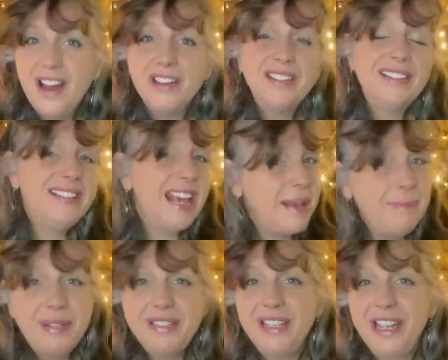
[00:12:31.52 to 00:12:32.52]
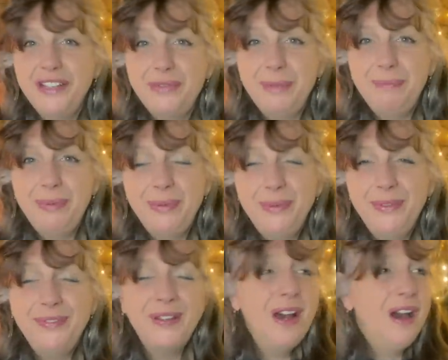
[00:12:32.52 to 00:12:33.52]
our tempers are going to
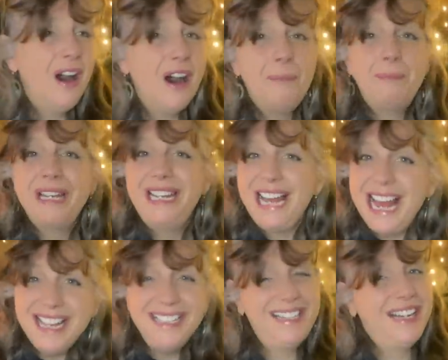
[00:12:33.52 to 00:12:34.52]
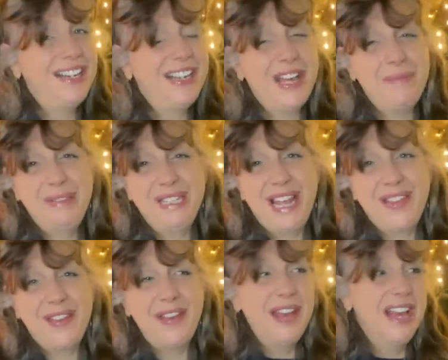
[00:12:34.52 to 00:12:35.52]
improve, our plans are going to come
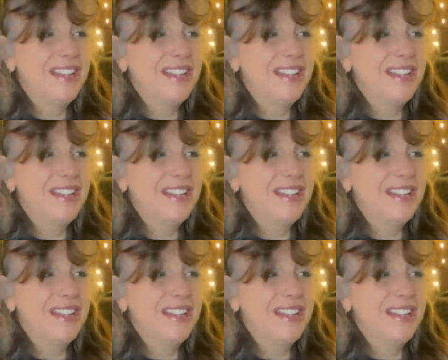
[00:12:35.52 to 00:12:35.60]
together,